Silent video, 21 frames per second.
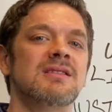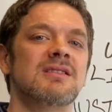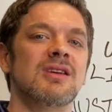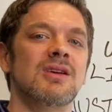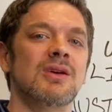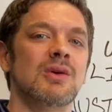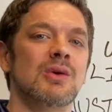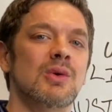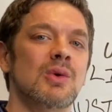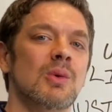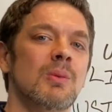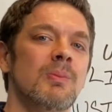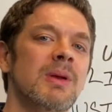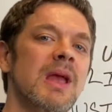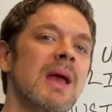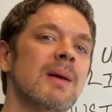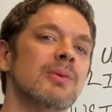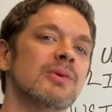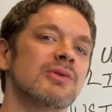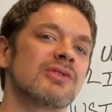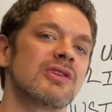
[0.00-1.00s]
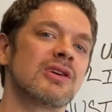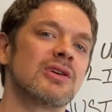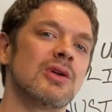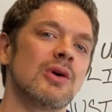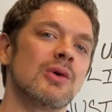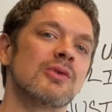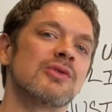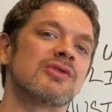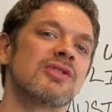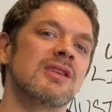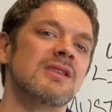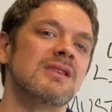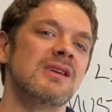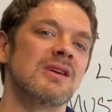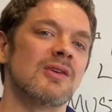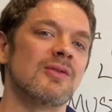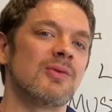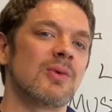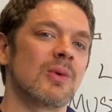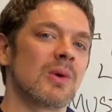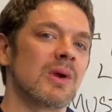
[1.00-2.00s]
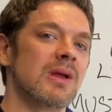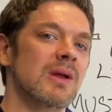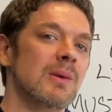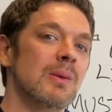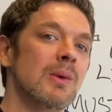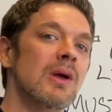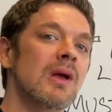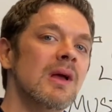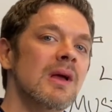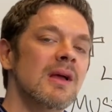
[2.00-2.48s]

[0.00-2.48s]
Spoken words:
to be able to close the deal for you.